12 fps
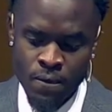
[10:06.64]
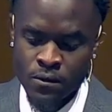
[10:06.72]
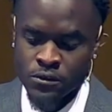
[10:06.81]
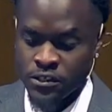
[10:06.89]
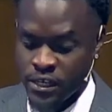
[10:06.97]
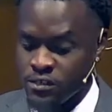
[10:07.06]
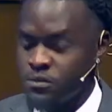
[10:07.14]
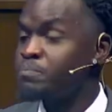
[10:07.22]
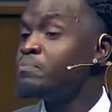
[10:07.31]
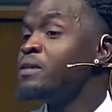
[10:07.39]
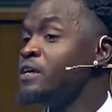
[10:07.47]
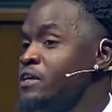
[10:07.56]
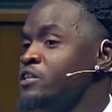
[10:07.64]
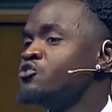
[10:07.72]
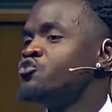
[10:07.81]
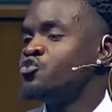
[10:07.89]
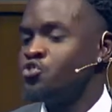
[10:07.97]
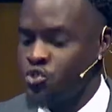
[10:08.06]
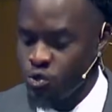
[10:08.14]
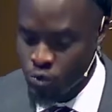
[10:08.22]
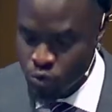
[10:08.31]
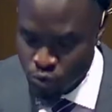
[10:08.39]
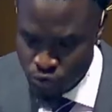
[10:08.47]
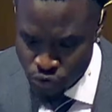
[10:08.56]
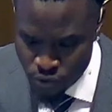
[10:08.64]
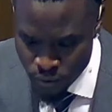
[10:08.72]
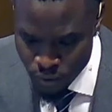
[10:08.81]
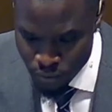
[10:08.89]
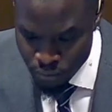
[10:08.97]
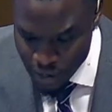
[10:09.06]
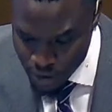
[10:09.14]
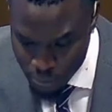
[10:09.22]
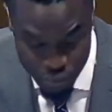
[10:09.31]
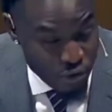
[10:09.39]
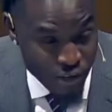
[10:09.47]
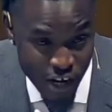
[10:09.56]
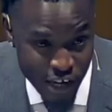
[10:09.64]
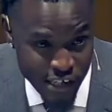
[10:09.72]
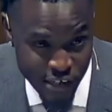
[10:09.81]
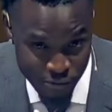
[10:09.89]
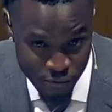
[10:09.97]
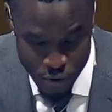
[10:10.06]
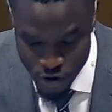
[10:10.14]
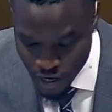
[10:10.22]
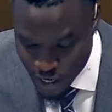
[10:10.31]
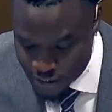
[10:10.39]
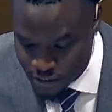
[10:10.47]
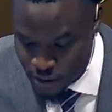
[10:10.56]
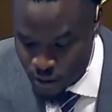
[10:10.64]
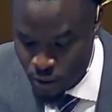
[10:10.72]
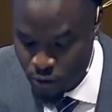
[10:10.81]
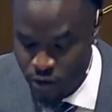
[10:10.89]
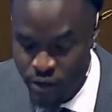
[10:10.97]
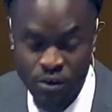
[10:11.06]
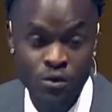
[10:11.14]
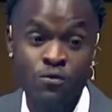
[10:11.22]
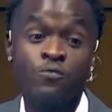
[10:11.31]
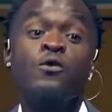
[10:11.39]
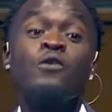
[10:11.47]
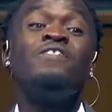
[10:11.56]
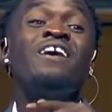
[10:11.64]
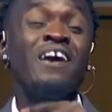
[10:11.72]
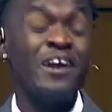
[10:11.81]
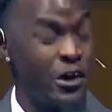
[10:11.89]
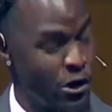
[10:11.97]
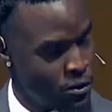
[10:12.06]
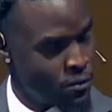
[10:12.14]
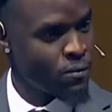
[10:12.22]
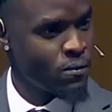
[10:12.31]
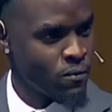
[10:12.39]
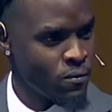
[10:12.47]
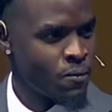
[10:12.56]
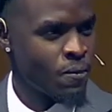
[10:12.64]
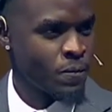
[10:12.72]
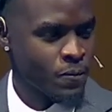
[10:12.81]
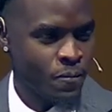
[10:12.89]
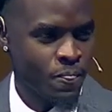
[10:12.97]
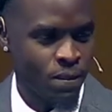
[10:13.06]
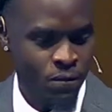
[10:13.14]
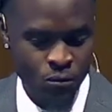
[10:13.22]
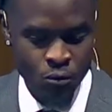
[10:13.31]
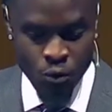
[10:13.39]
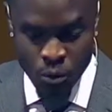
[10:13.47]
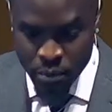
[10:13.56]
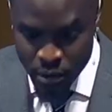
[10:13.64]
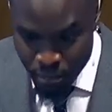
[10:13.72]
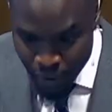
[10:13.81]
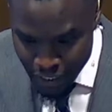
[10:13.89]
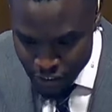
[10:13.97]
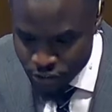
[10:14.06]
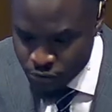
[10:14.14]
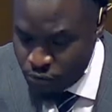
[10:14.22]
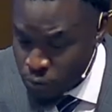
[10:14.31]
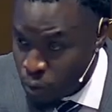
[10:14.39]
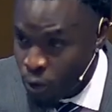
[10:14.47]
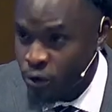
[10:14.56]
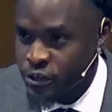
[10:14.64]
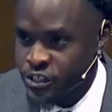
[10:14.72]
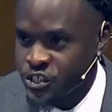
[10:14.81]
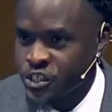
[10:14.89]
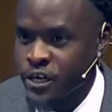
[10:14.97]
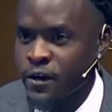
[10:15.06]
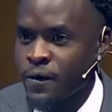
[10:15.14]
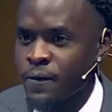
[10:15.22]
Saints, please choose being productive for God's glory, for there will be much flourishing.